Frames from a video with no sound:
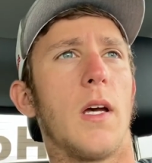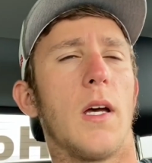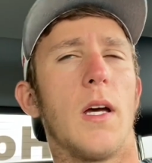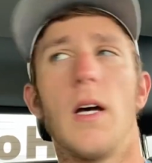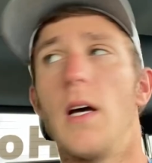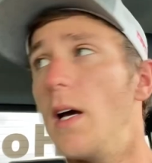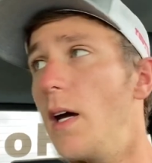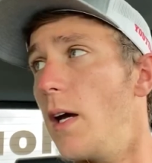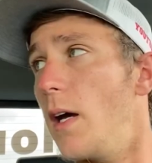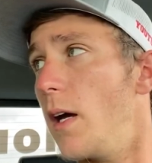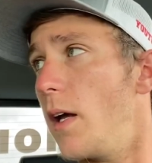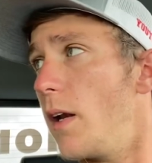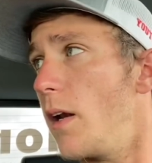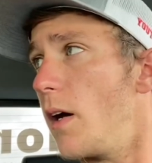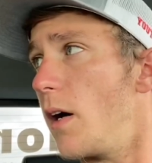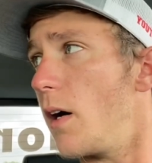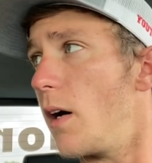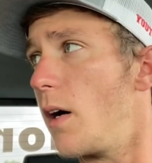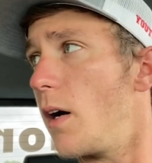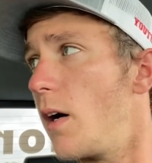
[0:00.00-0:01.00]
and
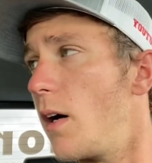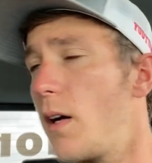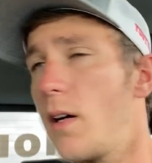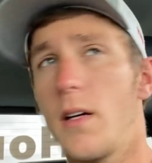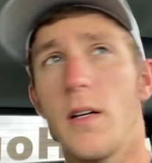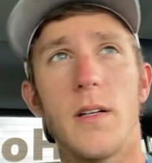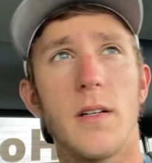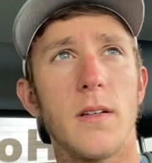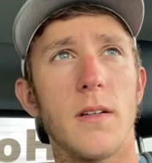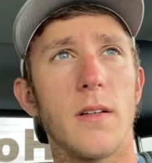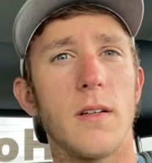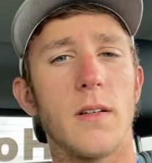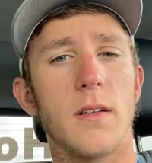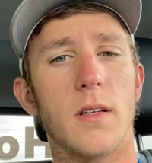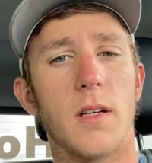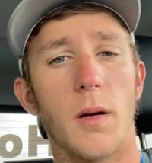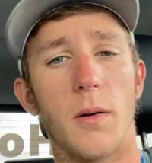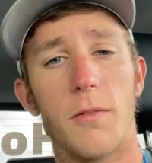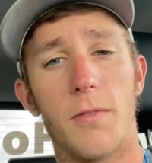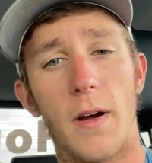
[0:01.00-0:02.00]

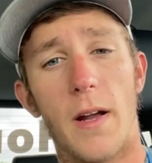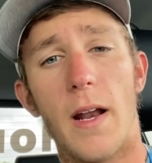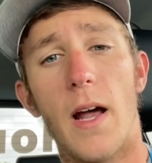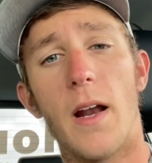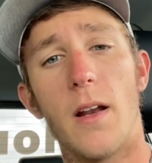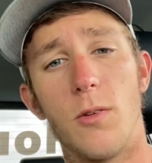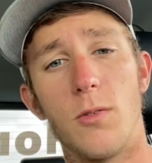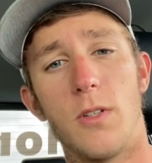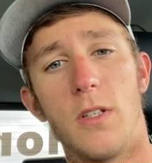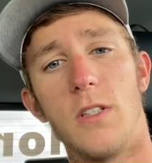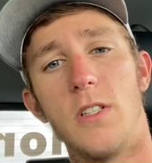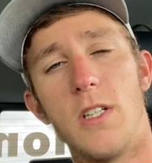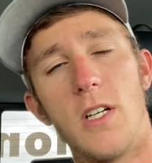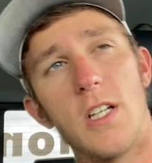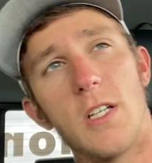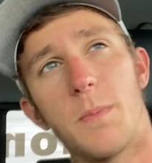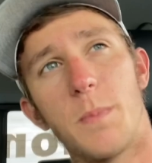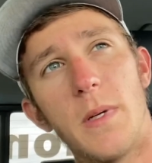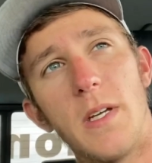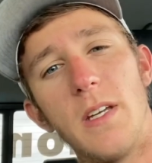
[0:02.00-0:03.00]
come to find out it was a
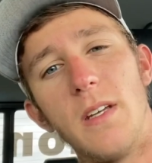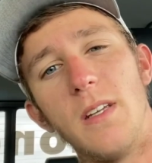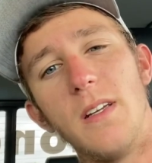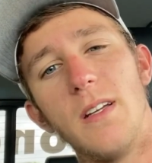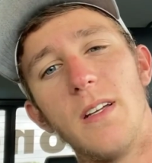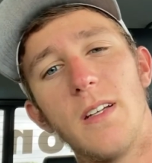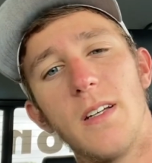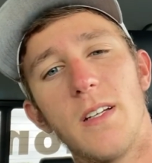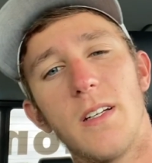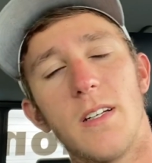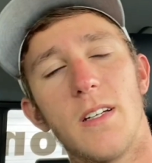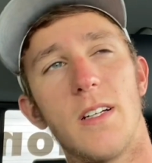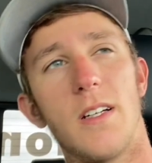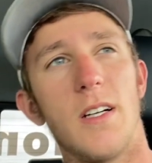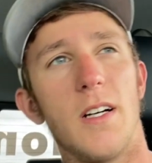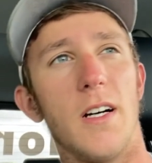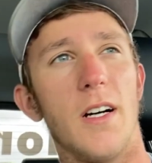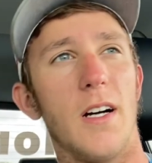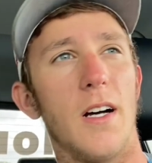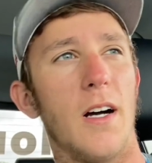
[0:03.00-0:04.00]
GSP
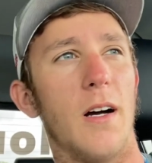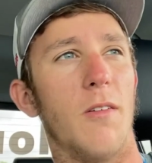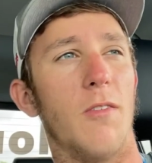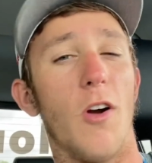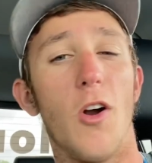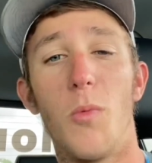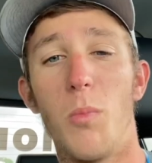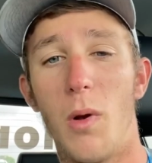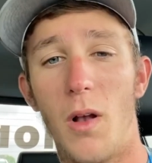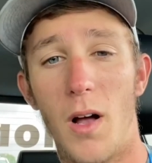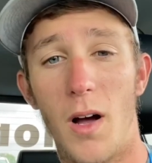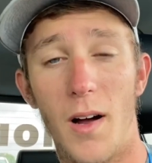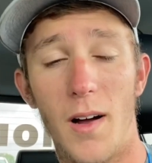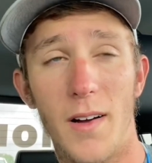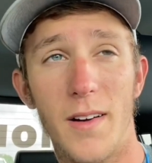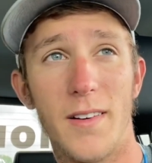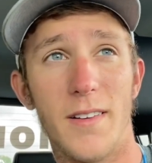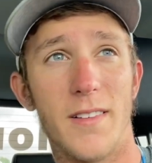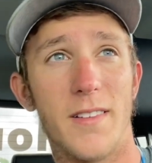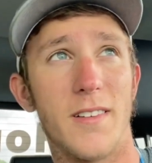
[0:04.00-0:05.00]
roadblock
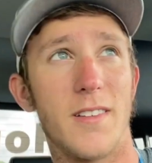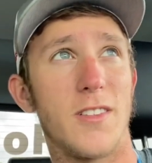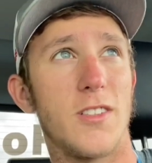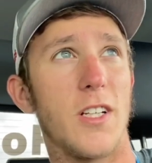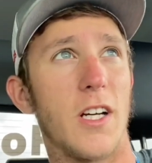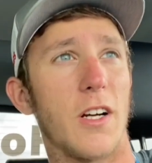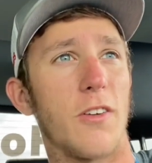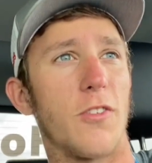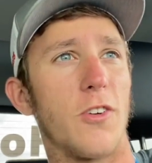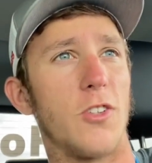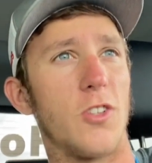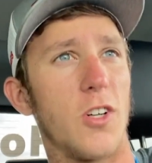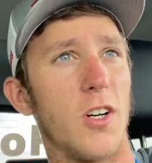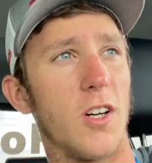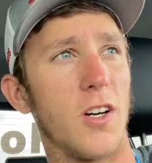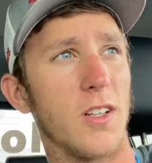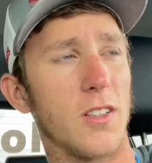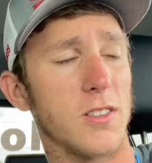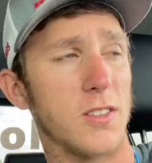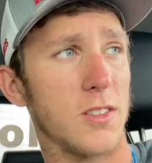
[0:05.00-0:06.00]
checking for
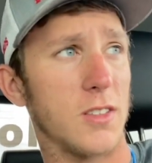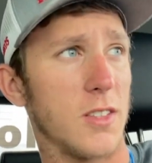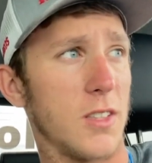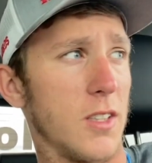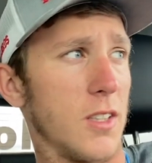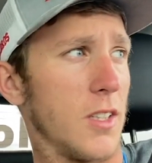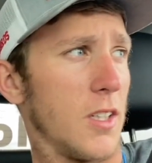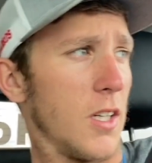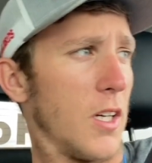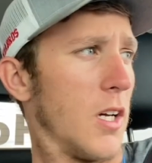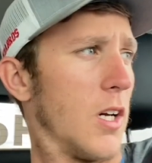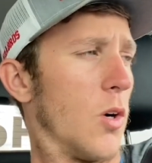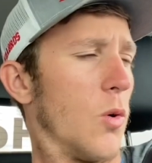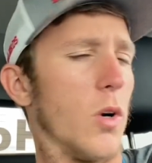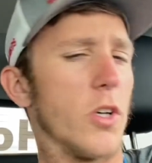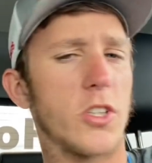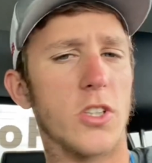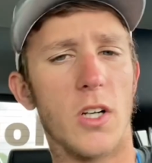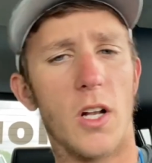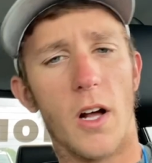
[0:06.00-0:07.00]
drunks.
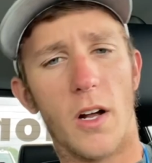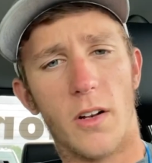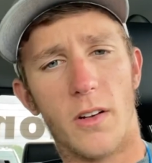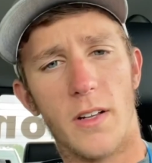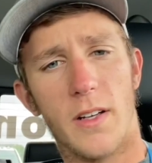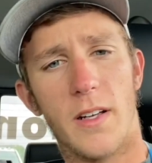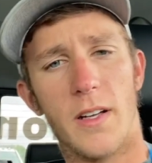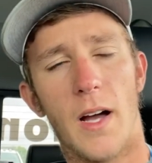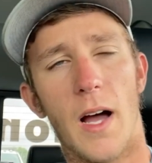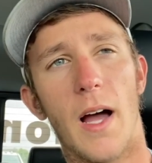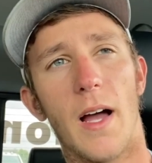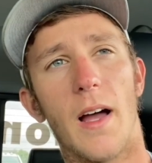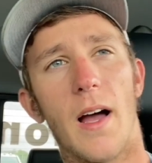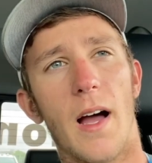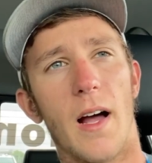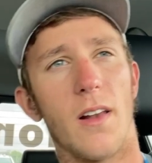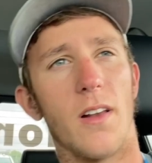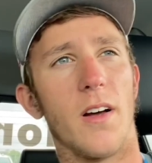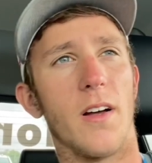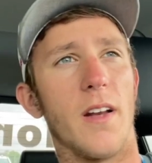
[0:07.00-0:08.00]
Which luckily I
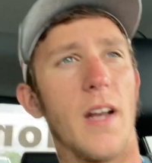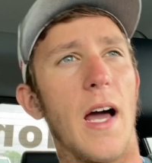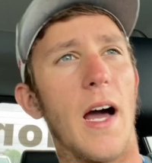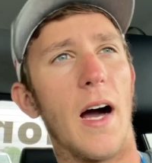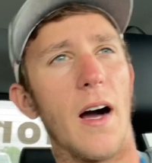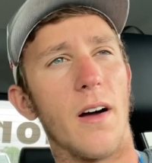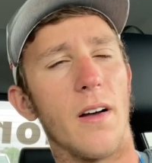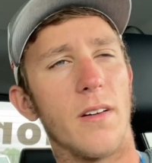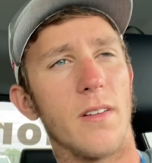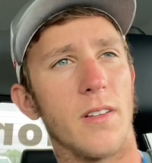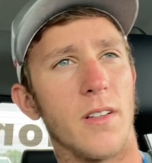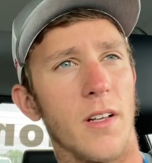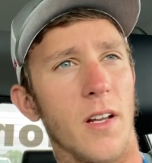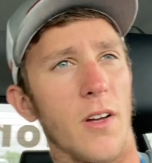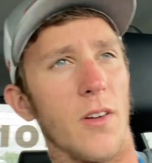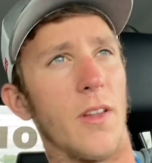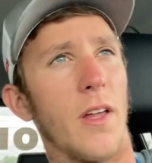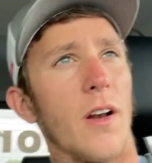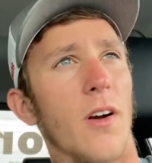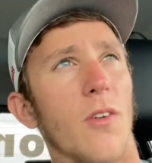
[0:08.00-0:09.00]
lucked out. You
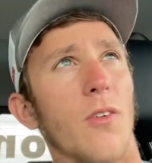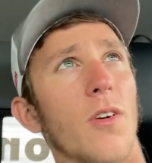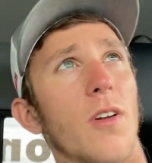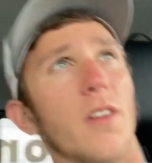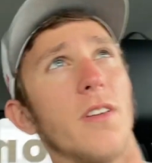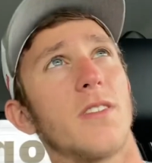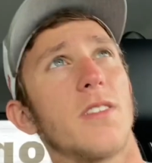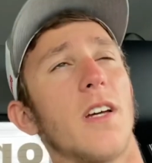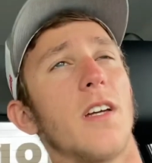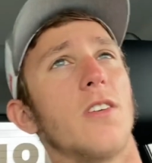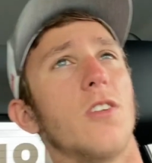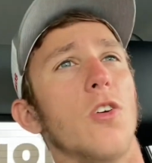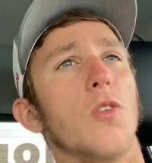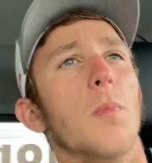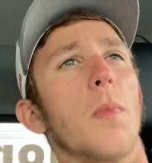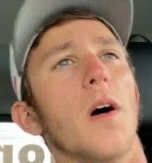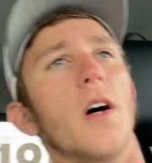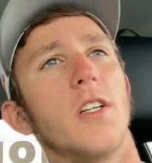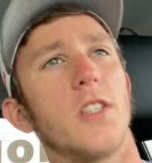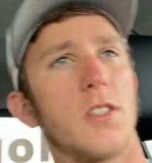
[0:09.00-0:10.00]
know, they don't really say too
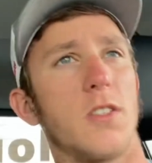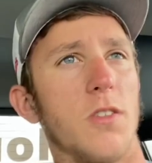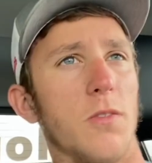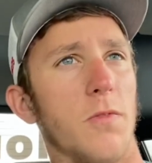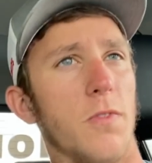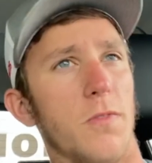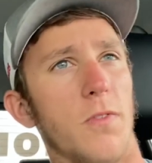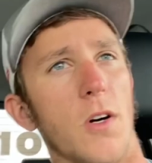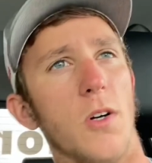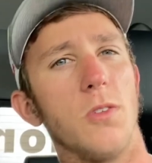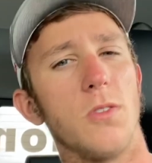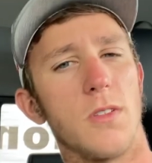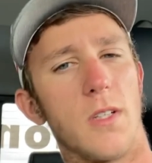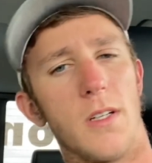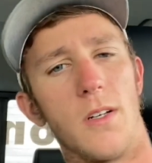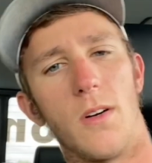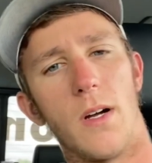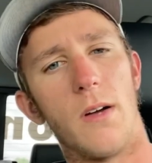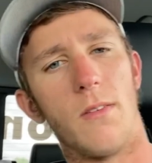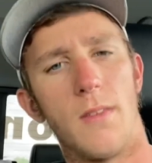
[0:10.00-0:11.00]
much to folks that
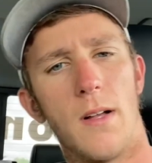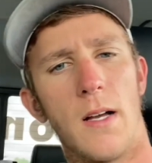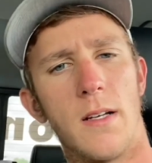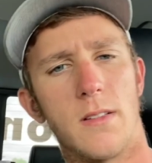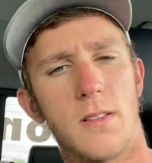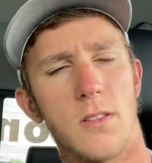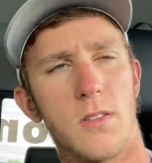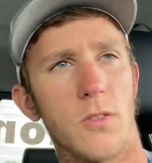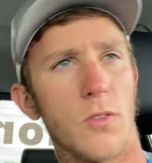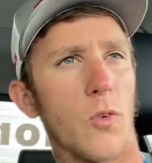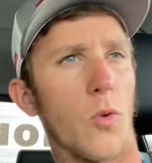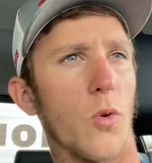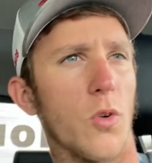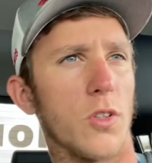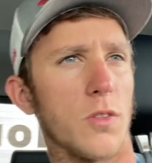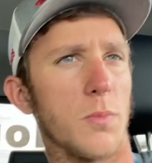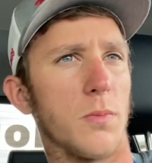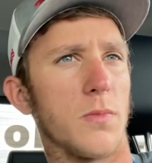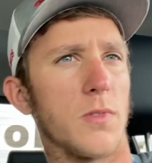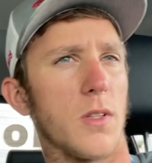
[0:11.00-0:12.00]
don't have a license, of course,
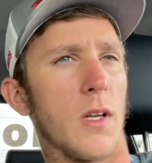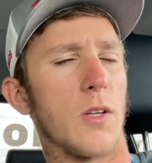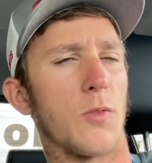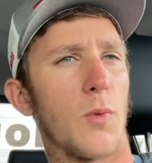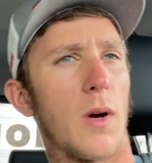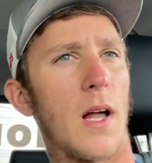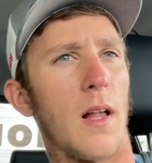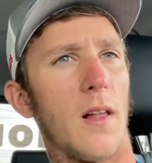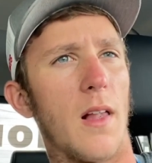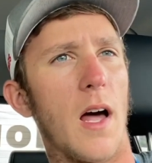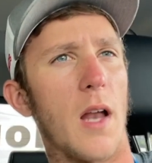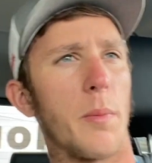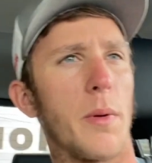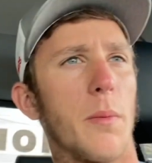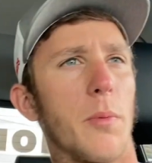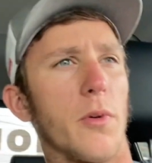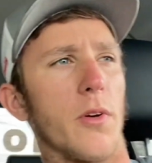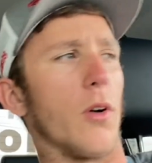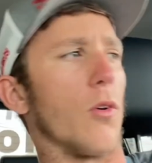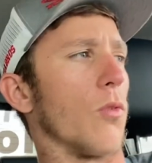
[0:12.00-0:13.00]
so that's why a lot of
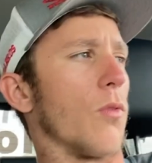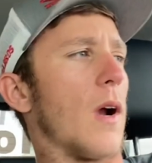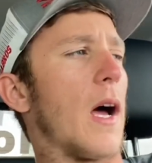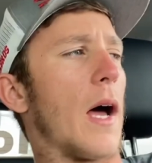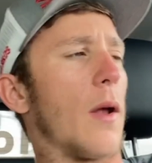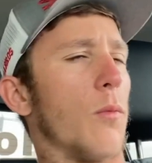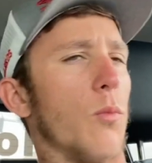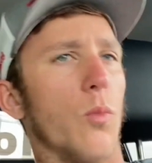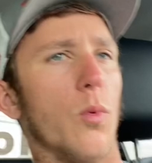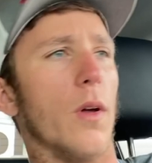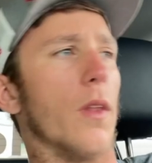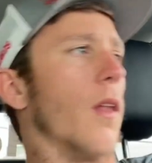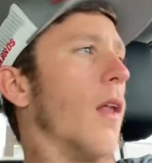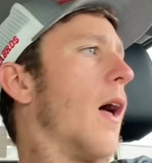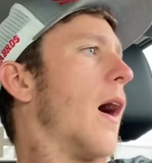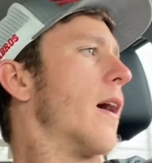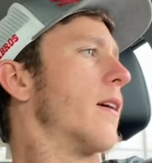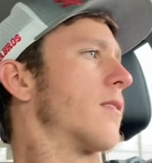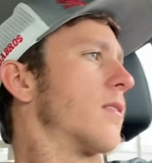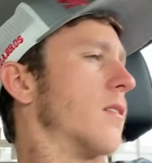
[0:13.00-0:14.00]
people don't ride with
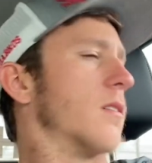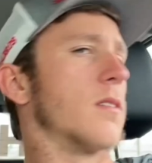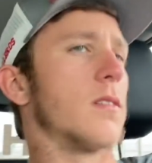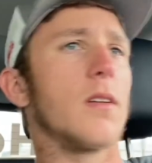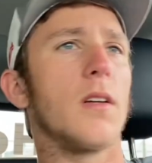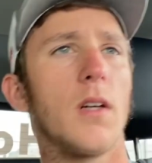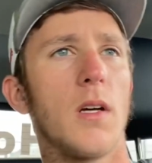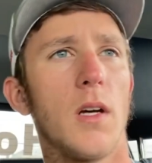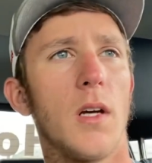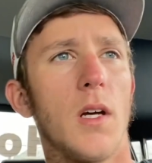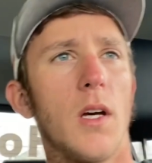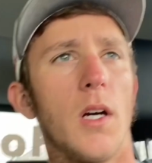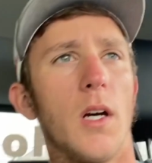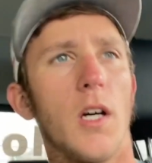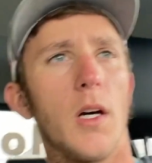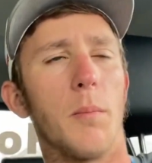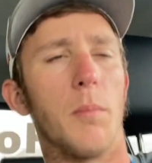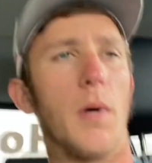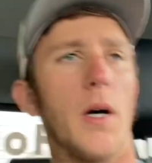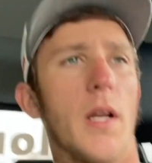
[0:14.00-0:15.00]
license.
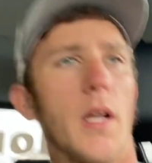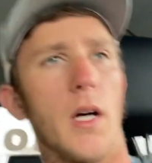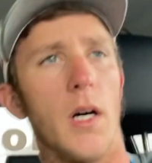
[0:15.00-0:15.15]
But